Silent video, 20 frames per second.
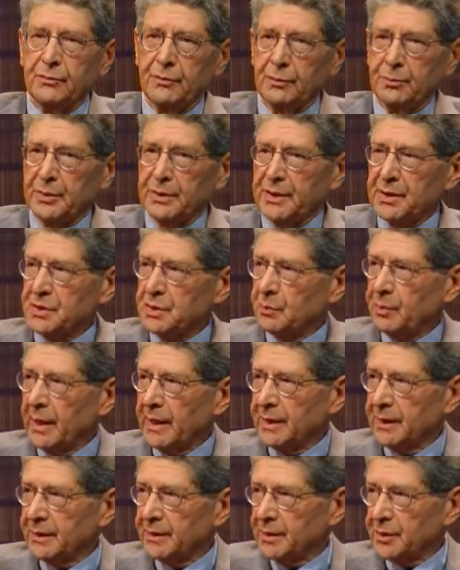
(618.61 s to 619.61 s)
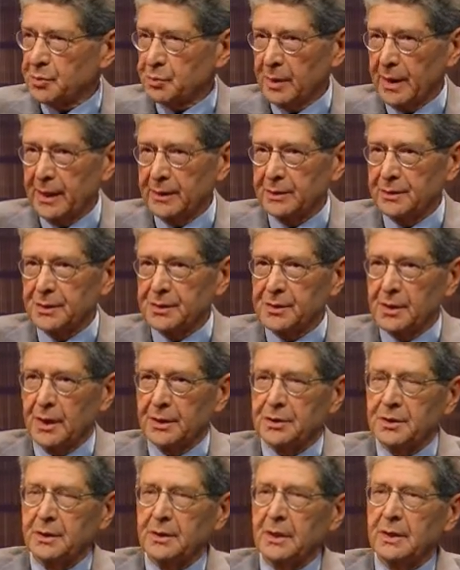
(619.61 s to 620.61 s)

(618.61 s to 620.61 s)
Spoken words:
for participating in this panel discussion